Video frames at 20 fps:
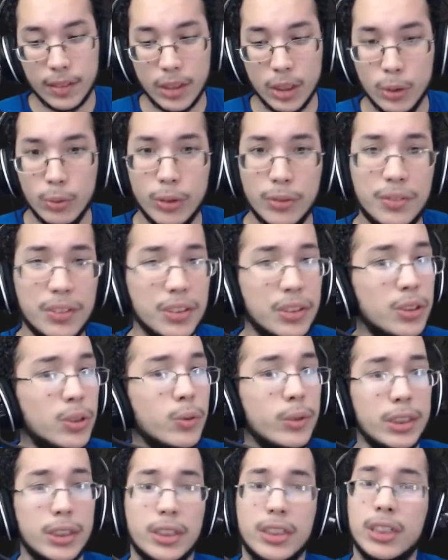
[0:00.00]
with just
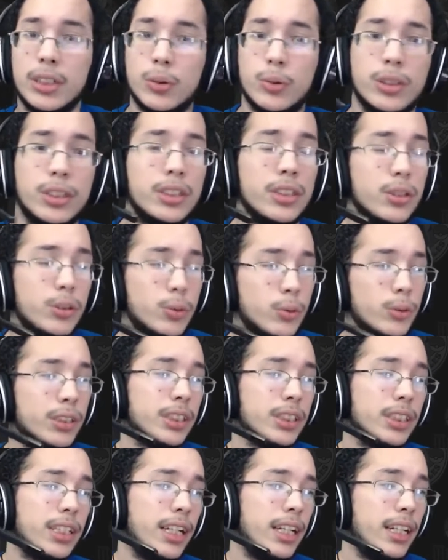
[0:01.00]
switching and
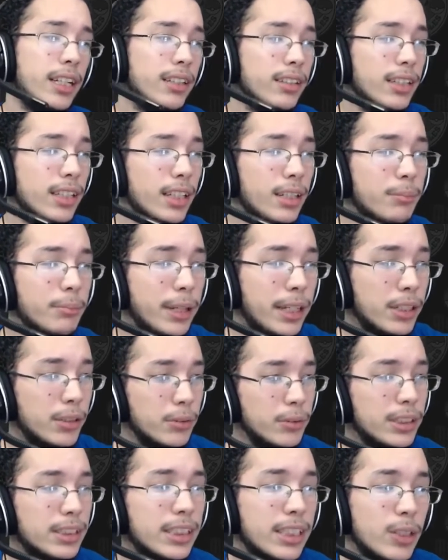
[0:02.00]
switching, and it made her
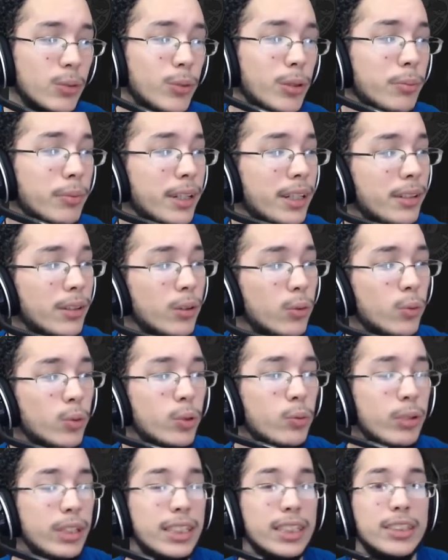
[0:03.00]
really scared.
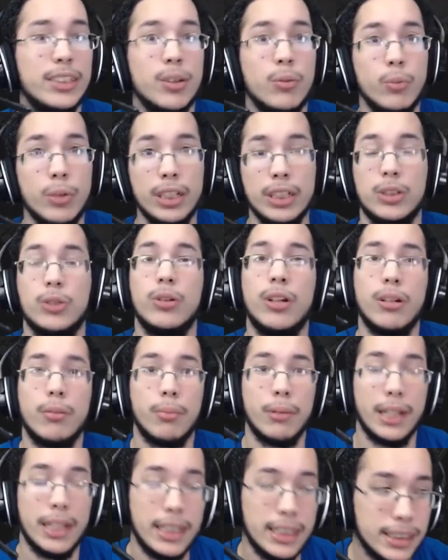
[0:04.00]
We did some really strong
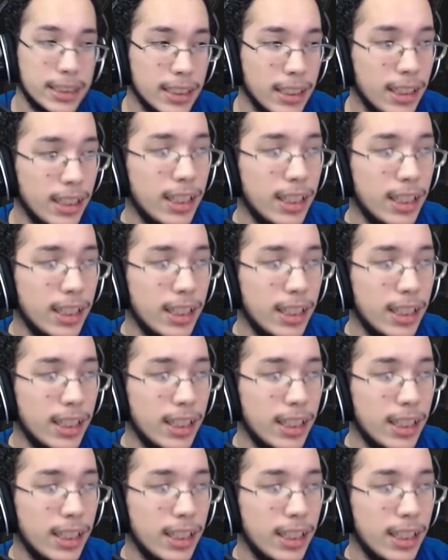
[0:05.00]
plays.